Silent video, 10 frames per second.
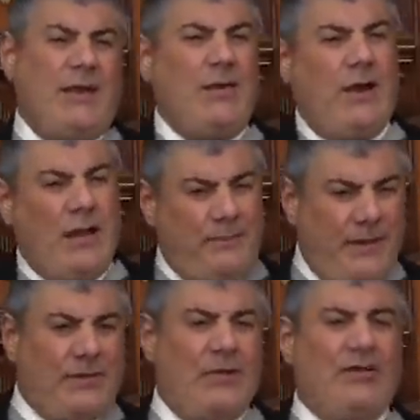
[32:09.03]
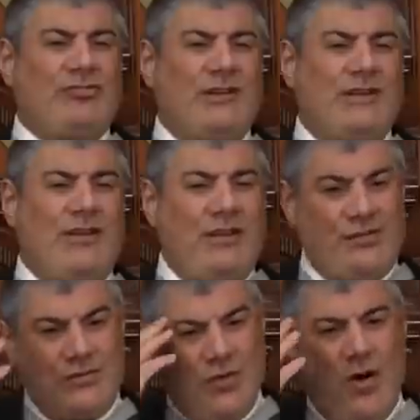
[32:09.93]
You help her to wash the deer?
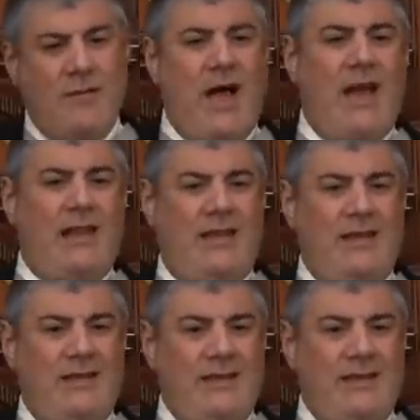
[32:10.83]
You're normal?